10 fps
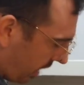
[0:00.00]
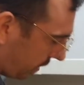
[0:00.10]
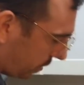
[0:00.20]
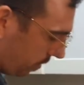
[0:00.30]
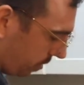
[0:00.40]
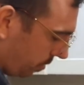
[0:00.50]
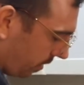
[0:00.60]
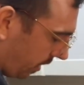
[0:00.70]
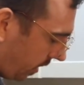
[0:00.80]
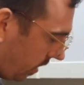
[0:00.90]
are actually
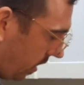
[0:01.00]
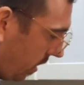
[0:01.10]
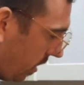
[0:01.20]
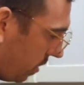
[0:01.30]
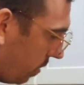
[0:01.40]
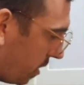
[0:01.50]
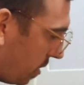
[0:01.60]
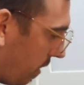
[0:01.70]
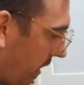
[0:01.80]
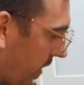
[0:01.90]
doing to
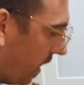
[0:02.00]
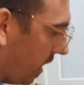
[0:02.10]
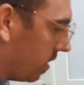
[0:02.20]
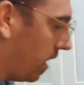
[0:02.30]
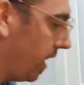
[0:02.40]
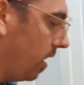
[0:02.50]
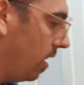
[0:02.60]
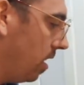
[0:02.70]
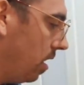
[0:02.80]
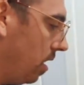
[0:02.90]
explain things like,
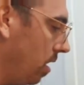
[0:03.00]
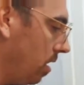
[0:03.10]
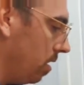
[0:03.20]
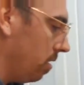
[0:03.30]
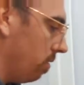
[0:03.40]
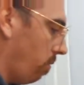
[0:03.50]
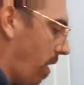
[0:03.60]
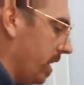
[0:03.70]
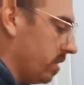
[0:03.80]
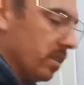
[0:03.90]

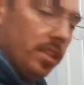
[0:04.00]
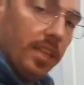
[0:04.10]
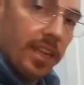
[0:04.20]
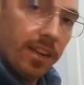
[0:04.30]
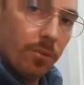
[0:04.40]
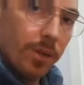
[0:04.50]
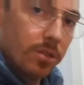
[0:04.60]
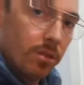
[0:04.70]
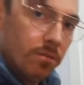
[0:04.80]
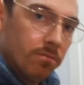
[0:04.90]
why does the tea kettle whistle?